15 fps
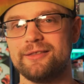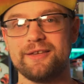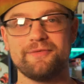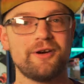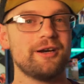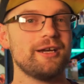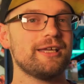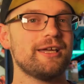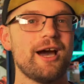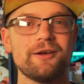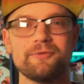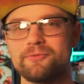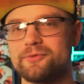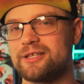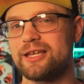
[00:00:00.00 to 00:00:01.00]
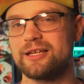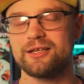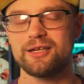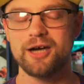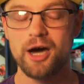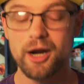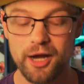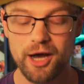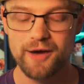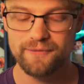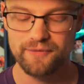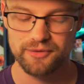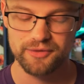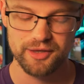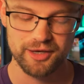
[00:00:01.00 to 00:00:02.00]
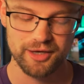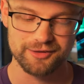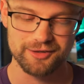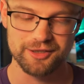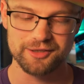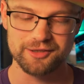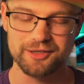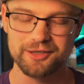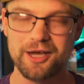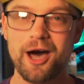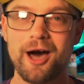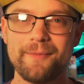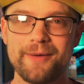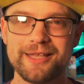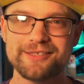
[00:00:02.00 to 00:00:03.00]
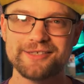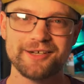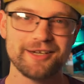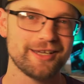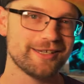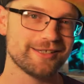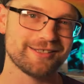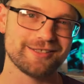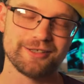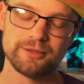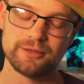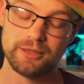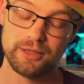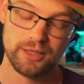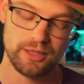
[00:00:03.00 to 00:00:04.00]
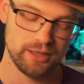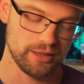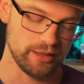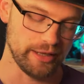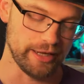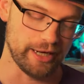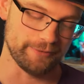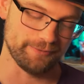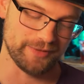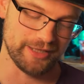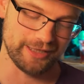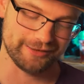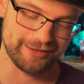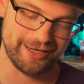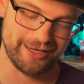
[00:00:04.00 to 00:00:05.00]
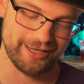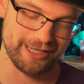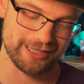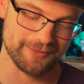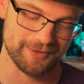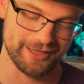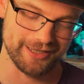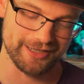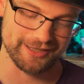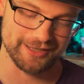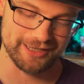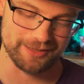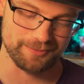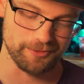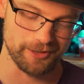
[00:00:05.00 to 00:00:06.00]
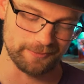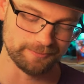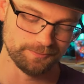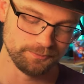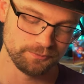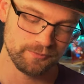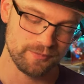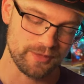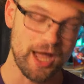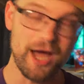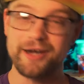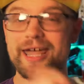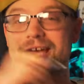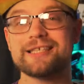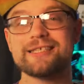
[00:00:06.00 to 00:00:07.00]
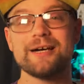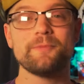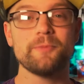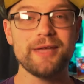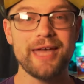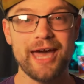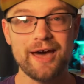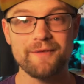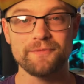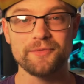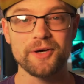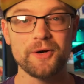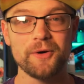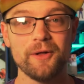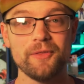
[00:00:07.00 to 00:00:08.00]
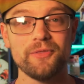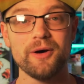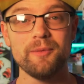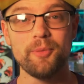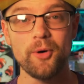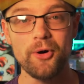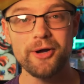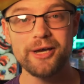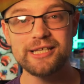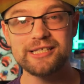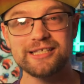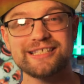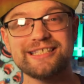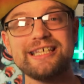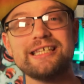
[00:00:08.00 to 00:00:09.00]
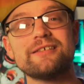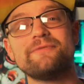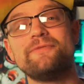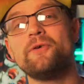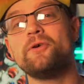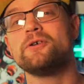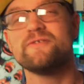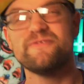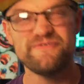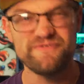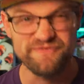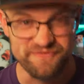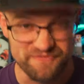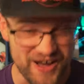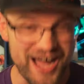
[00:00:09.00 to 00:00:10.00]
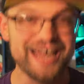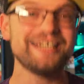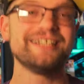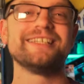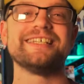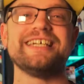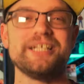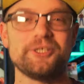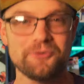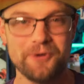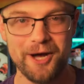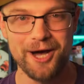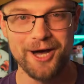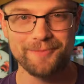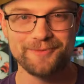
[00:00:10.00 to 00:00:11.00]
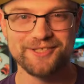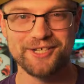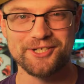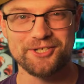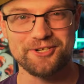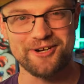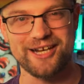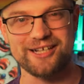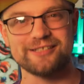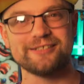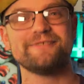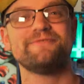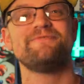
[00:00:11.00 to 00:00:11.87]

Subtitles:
They cut off the comments on it, so yeah, it kind of is what it is at this point. Next up we have though The Boys season 4 finally drops a trailer.